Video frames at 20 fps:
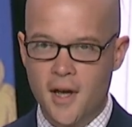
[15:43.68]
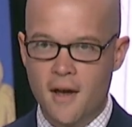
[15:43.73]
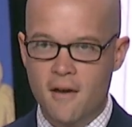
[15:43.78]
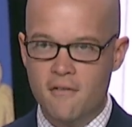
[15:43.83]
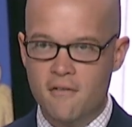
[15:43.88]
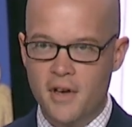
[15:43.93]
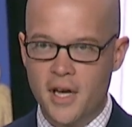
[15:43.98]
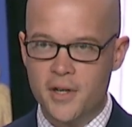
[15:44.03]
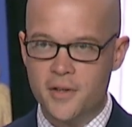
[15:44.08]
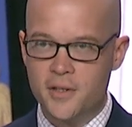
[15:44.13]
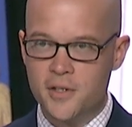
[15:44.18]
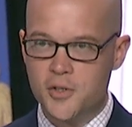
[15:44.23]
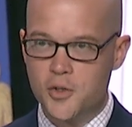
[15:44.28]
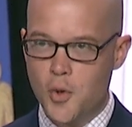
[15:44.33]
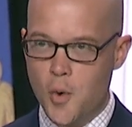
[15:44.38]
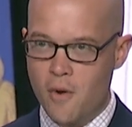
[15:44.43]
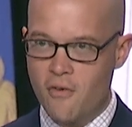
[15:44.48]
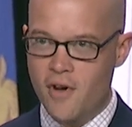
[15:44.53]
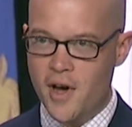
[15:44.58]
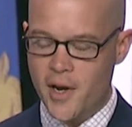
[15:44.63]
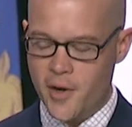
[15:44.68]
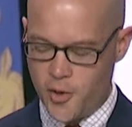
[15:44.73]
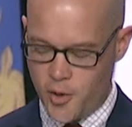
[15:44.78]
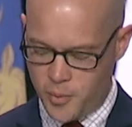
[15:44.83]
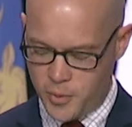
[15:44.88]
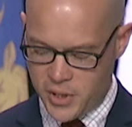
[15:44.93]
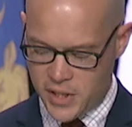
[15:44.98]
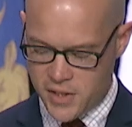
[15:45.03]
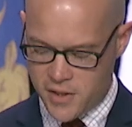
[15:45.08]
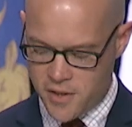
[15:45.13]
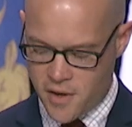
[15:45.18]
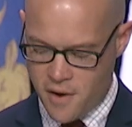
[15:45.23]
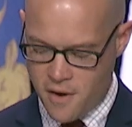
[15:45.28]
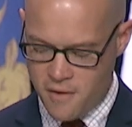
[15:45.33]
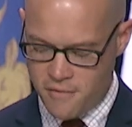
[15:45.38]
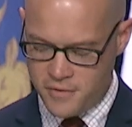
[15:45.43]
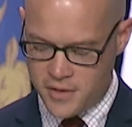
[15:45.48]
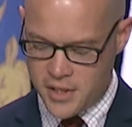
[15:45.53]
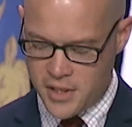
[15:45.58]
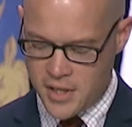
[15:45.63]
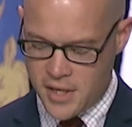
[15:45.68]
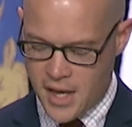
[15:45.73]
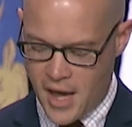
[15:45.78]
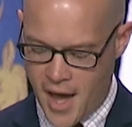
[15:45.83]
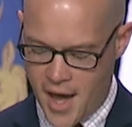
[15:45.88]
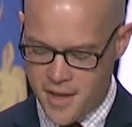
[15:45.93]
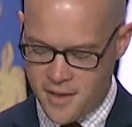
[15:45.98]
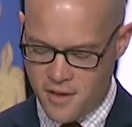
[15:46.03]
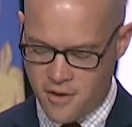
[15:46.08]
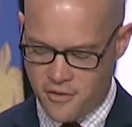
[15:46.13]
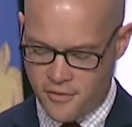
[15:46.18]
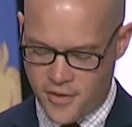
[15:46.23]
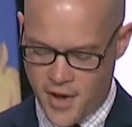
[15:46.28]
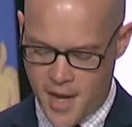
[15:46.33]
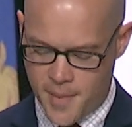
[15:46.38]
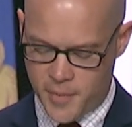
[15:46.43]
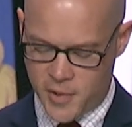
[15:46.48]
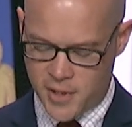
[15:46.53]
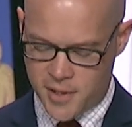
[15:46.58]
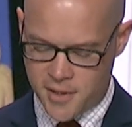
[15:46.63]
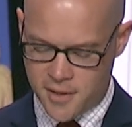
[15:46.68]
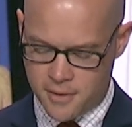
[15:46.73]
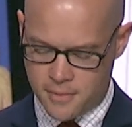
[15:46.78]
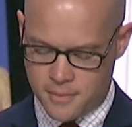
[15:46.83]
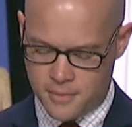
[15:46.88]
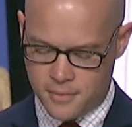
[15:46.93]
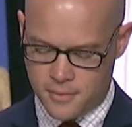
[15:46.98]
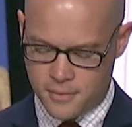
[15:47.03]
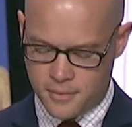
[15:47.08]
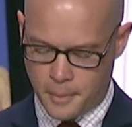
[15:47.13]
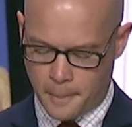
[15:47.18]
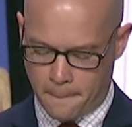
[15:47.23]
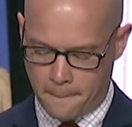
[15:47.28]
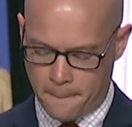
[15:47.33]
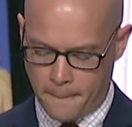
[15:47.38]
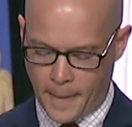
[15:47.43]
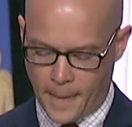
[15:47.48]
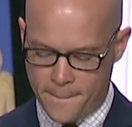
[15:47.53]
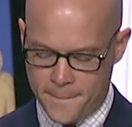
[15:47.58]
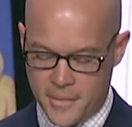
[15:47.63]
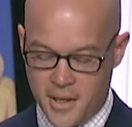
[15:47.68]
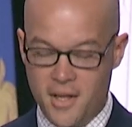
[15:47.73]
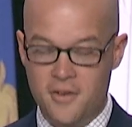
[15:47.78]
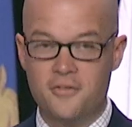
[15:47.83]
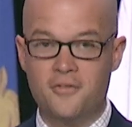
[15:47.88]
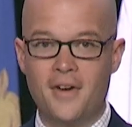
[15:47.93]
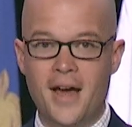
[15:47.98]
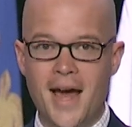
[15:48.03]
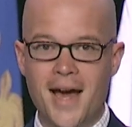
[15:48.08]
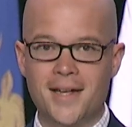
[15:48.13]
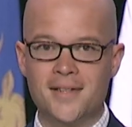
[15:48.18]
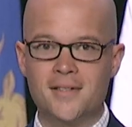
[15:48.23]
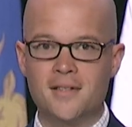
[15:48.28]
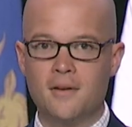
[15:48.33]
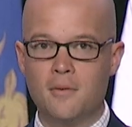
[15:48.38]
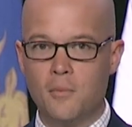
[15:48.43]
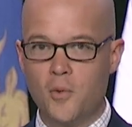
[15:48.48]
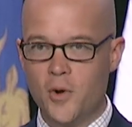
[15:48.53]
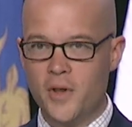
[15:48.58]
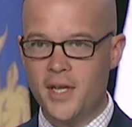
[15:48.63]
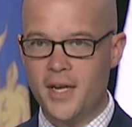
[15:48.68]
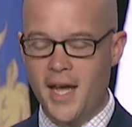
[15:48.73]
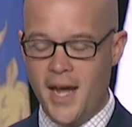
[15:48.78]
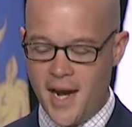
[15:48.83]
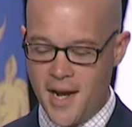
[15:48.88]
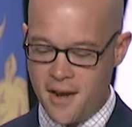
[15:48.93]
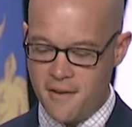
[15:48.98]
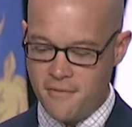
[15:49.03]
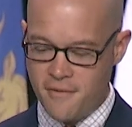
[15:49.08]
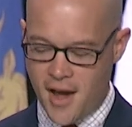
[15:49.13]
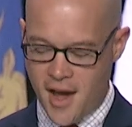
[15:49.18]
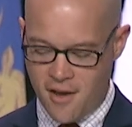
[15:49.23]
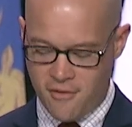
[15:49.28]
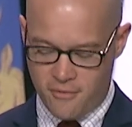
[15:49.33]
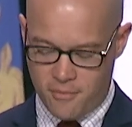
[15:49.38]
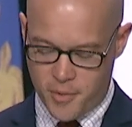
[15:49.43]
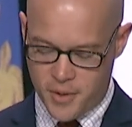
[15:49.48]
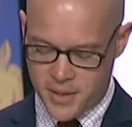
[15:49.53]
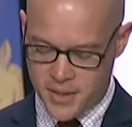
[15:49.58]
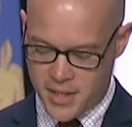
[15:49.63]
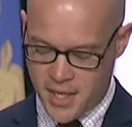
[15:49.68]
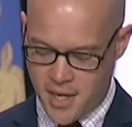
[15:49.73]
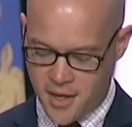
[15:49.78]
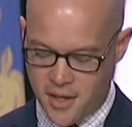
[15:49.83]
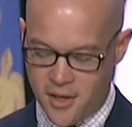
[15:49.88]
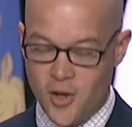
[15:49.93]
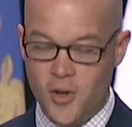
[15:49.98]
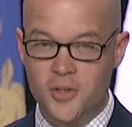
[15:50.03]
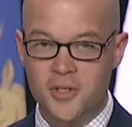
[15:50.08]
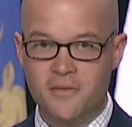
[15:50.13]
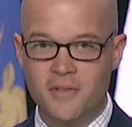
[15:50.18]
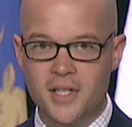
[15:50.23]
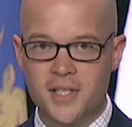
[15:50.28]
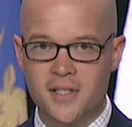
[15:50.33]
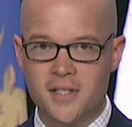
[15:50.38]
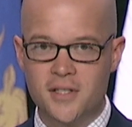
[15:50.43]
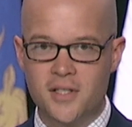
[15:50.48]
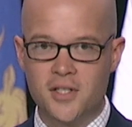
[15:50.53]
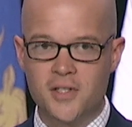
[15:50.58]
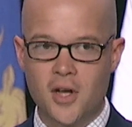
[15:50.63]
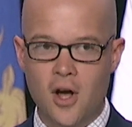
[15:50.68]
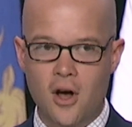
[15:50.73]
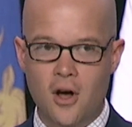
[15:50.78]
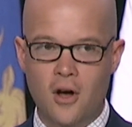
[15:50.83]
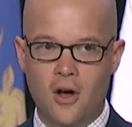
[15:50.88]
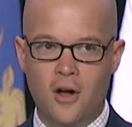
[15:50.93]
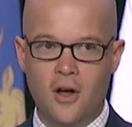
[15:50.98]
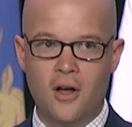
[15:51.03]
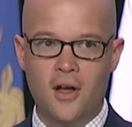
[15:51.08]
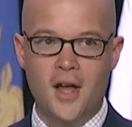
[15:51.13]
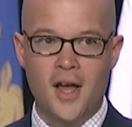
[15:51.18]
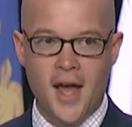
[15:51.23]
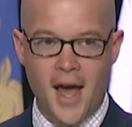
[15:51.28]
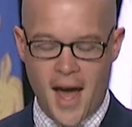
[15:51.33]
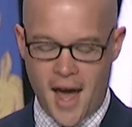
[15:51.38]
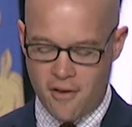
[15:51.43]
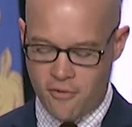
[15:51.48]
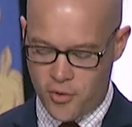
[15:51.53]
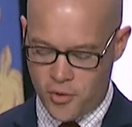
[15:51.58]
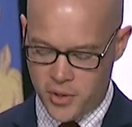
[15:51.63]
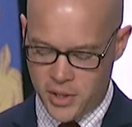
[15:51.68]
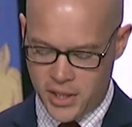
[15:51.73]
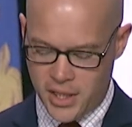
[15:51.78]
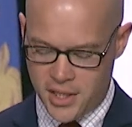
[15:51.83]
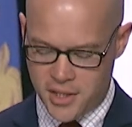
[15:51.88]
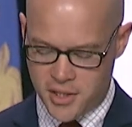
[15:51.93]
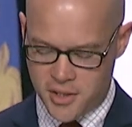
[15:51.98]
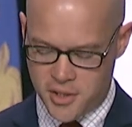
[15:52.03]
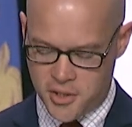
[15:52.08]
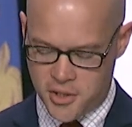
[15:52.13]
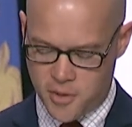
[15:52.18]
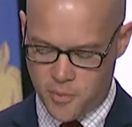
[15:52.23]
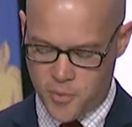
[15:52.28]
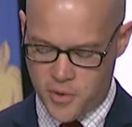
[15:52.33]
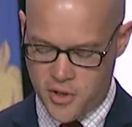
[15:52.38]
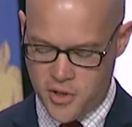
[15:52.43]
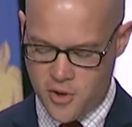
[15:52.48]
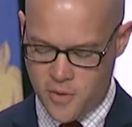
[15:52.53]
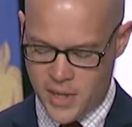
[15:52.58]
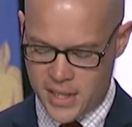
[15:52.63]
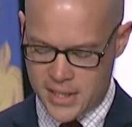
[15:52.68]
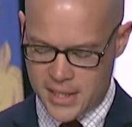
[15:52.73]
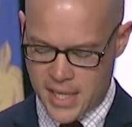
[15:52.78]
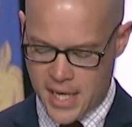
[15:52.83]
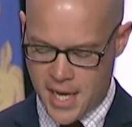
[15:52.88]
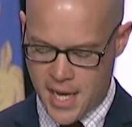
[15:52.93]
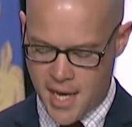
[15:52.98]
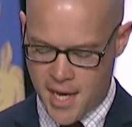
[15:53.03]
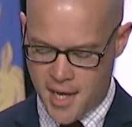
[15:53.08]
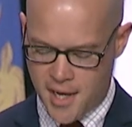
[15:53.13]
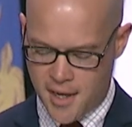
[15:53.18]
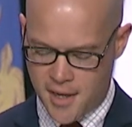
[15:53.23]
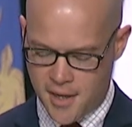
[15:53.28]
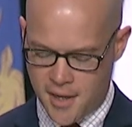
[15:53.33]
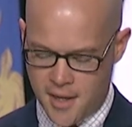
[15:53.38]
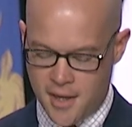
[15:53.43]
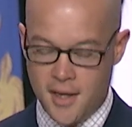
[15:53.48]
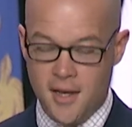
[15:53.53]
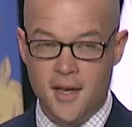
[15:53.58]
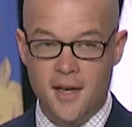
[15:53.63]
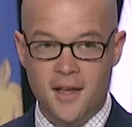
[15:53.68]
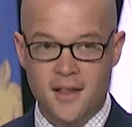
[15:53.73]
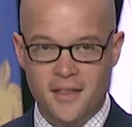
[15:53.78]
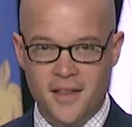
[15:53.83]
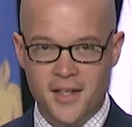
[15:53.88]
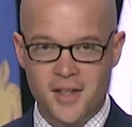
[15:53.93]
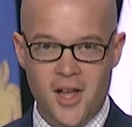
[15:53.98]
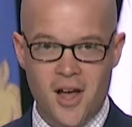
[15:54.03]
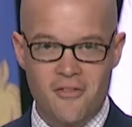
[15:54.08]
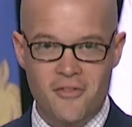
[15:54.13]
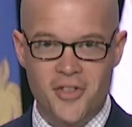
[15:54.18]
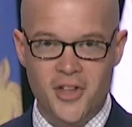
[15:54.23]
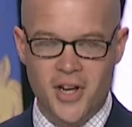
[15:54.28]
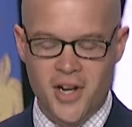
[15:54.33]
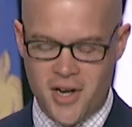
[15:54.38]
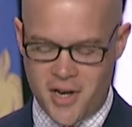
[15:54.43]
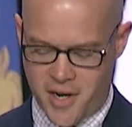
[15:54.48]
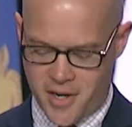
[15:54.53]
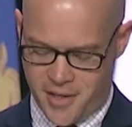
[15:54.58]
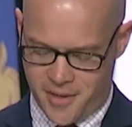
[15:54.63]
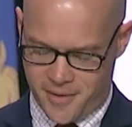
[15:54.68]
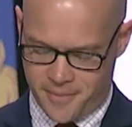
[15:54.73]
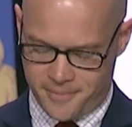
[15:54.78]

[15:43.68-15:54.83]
veterans who have honorably served, and their families. In fact, more than 85% of those of us in this hall have a relationship with USAA. They love the Guard.